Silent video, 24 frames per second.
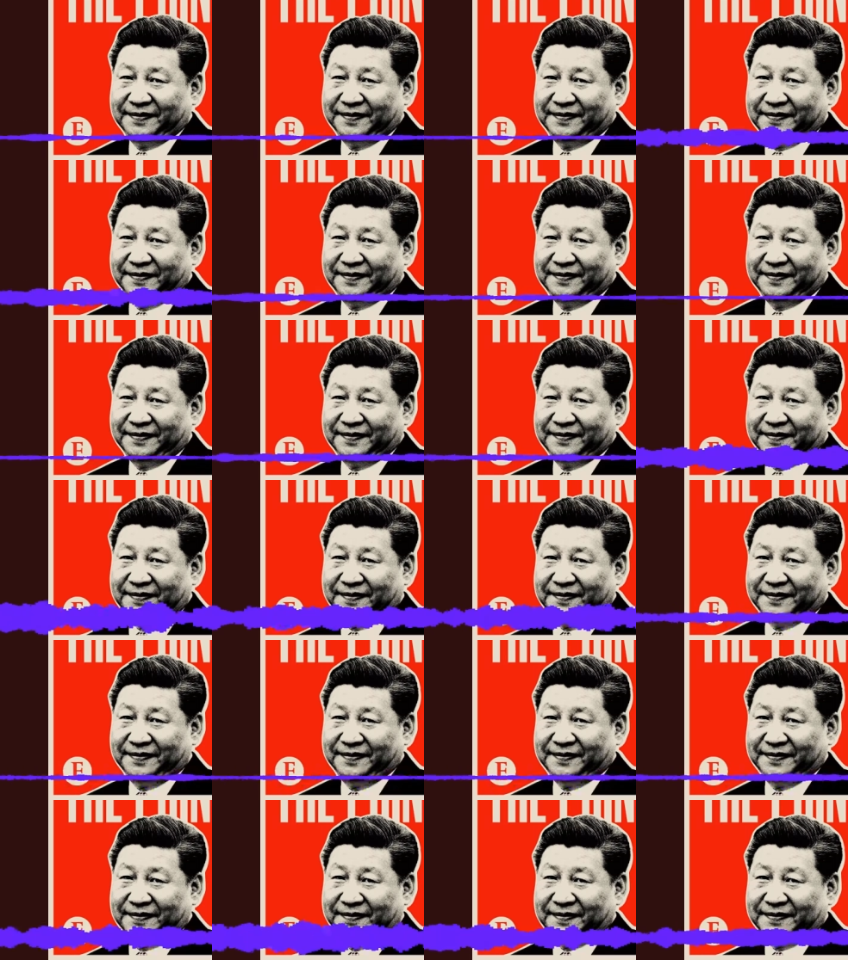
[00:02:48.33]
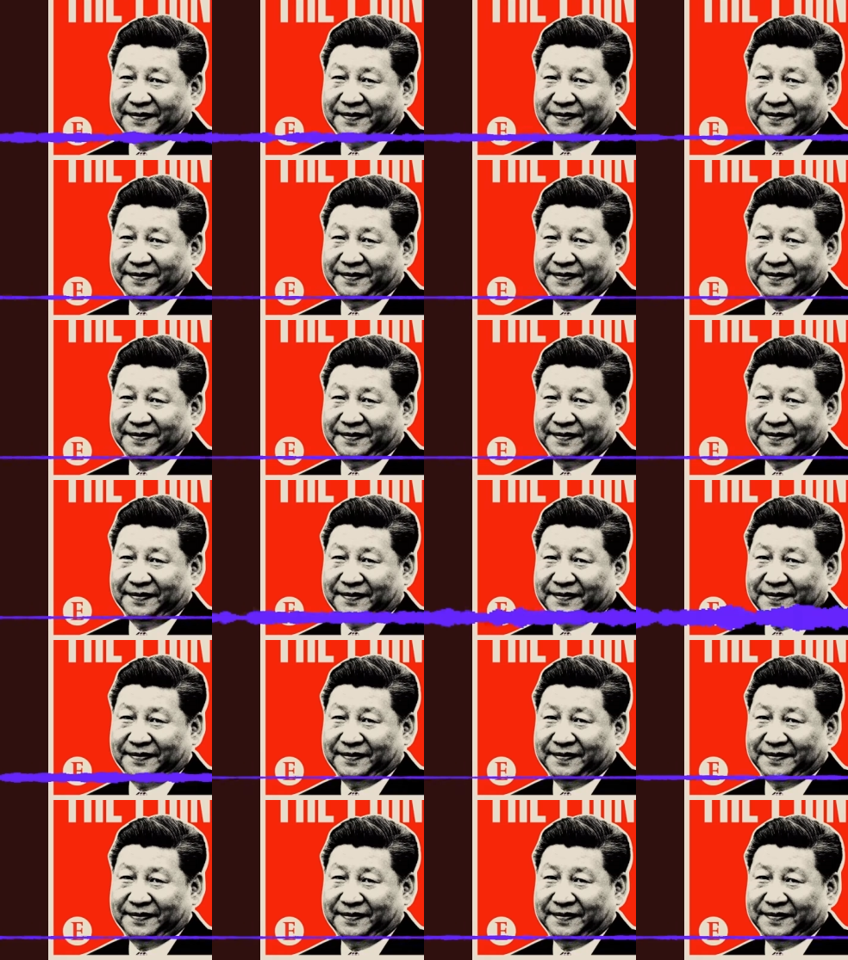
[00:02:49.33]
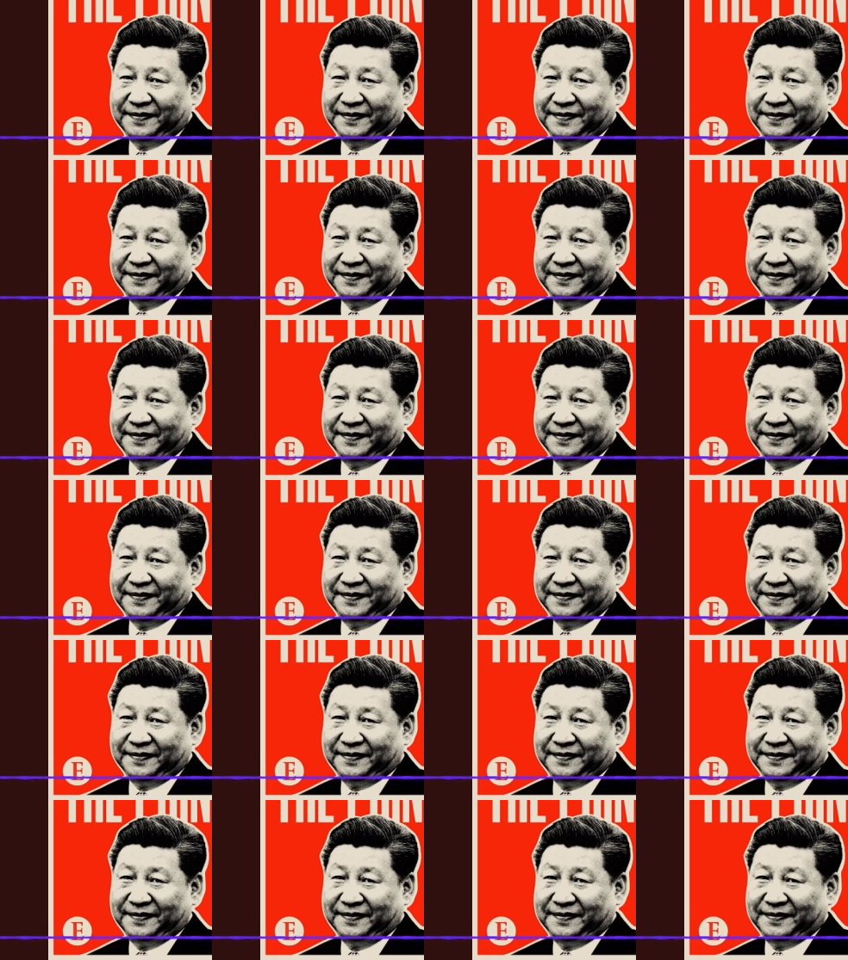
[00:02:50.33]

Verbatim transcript: and chained my feet.